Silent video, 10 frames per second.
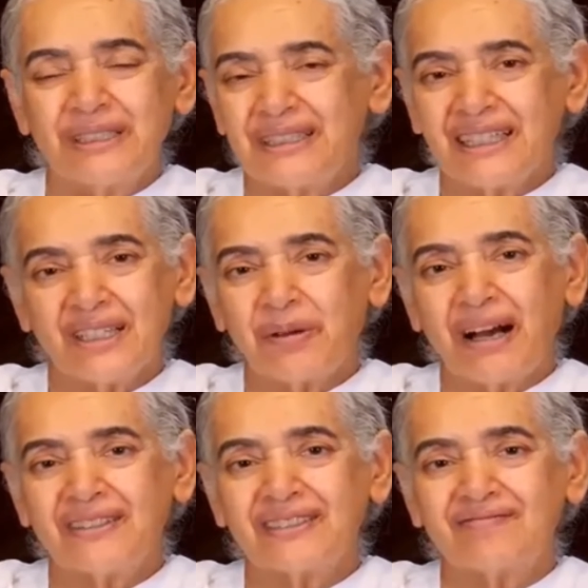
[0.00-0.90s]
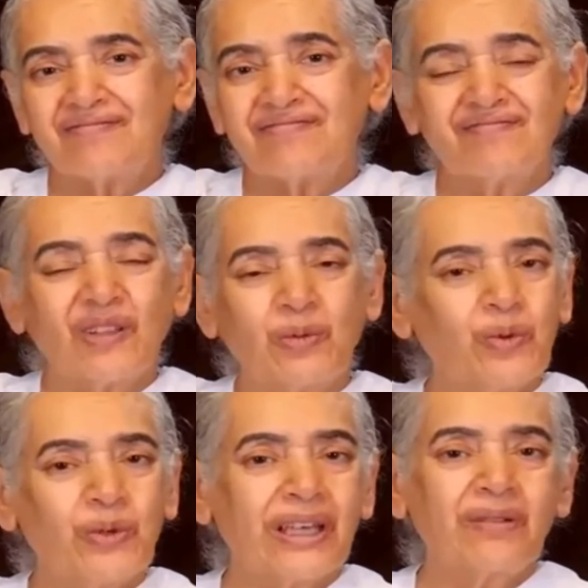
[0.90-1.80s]
But think about
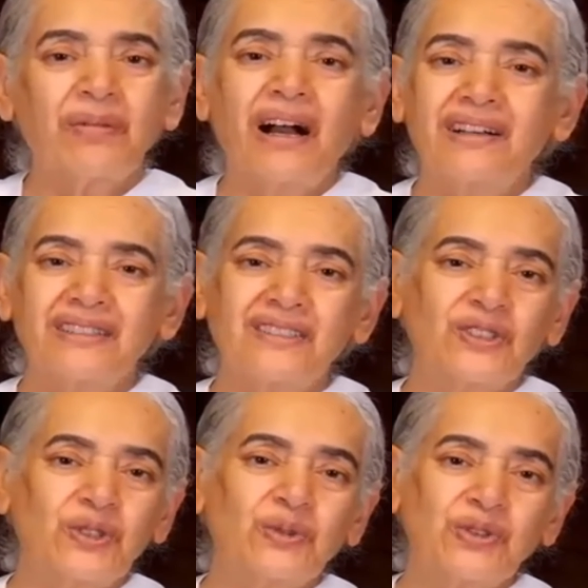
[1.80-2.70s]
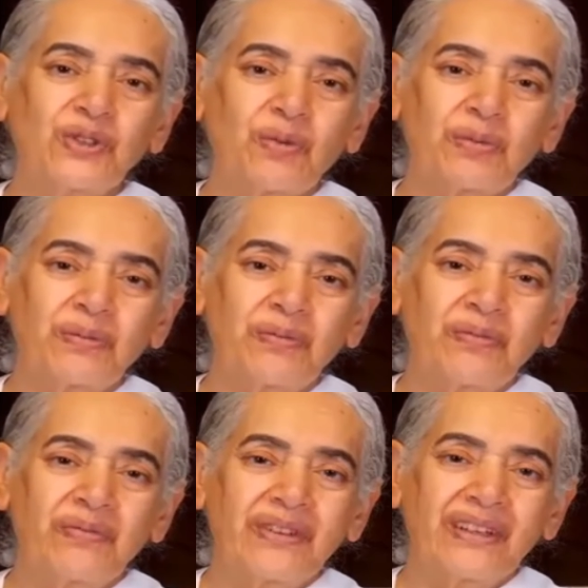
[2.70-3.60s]
walking past a shoe shop
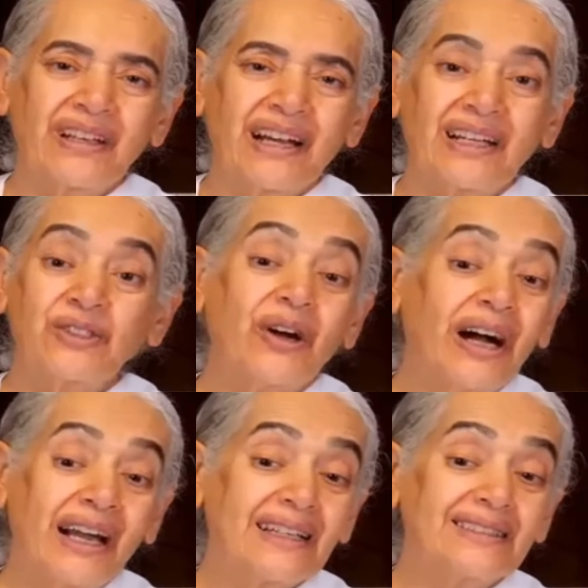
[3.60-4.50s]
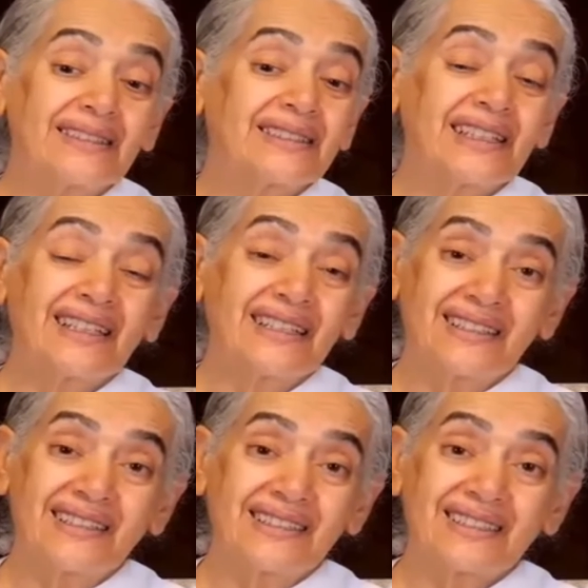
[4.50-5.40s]
and your eyes
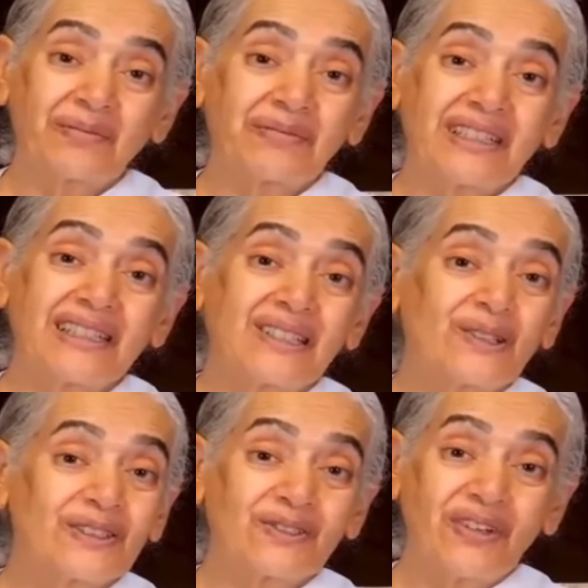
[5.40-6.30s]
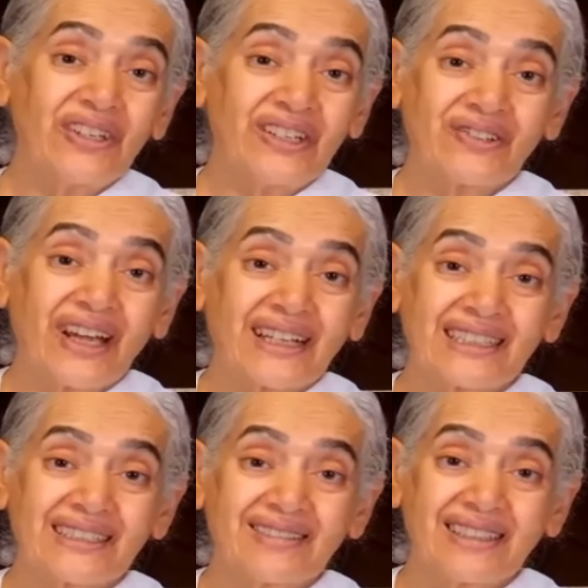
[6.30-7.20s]
see something that looks very
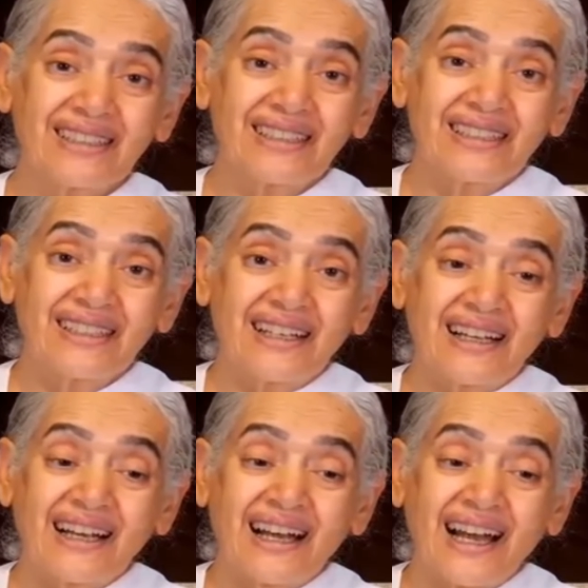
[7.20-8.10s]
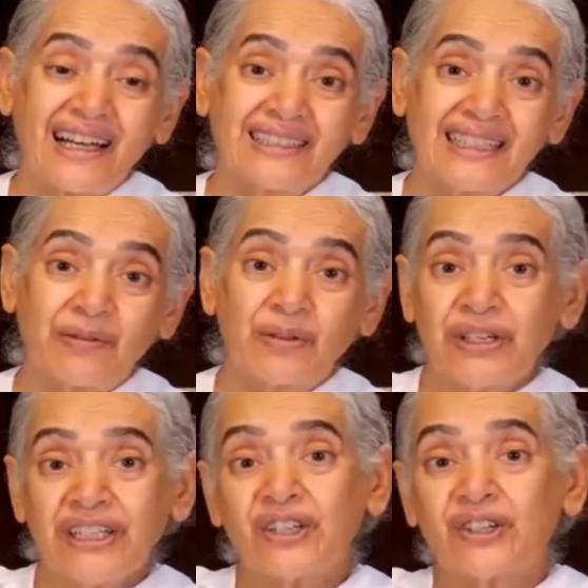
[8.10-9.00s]
attractive. And I've
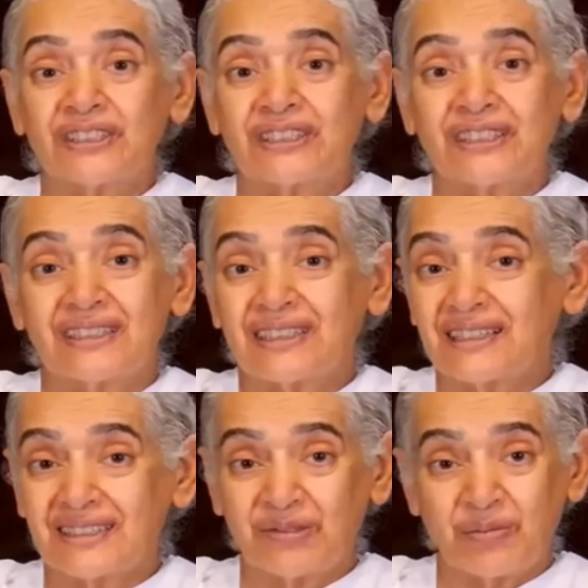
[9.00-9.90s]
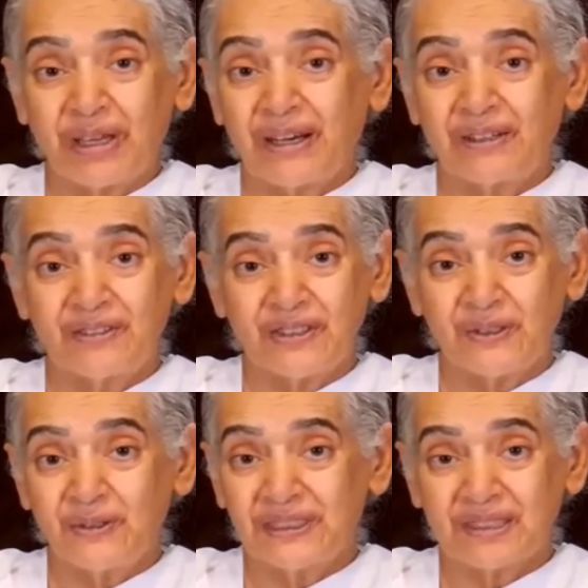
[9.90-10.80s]
already got a dozen pair of
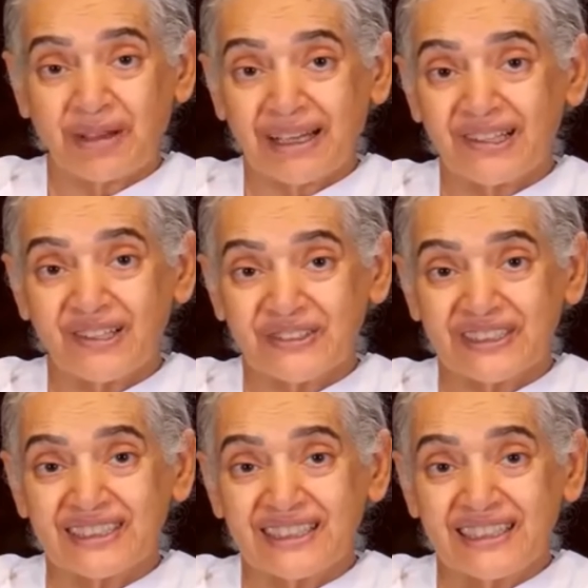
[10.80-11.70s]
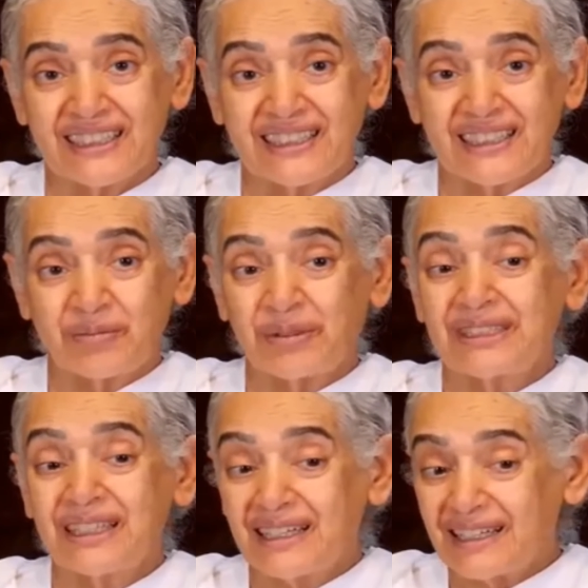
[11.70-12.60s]
shoes in my closet,
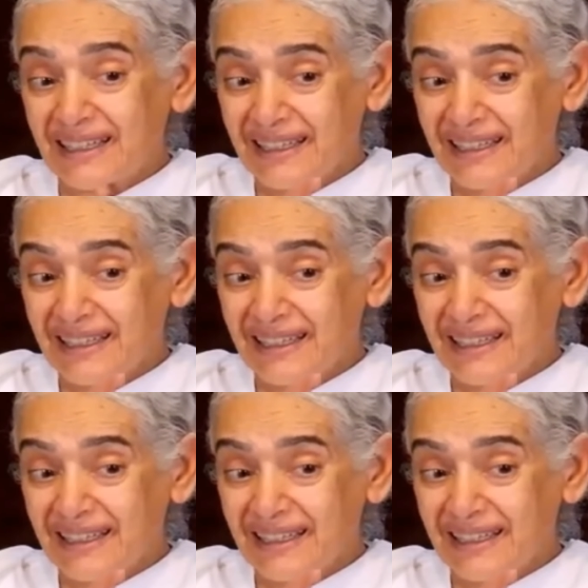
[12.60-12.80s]
but